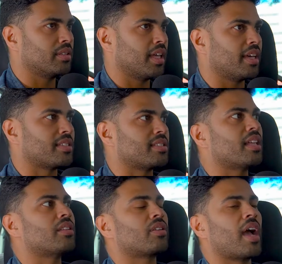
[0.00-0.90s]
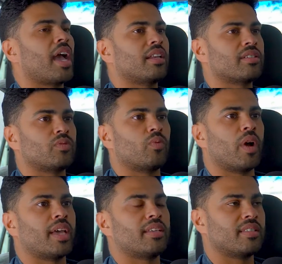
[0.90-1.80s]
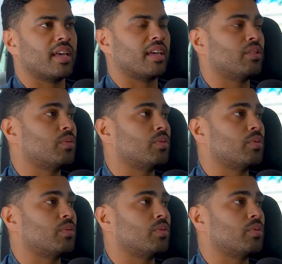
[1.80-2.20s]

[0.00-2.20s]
they extend their kindness in ways that you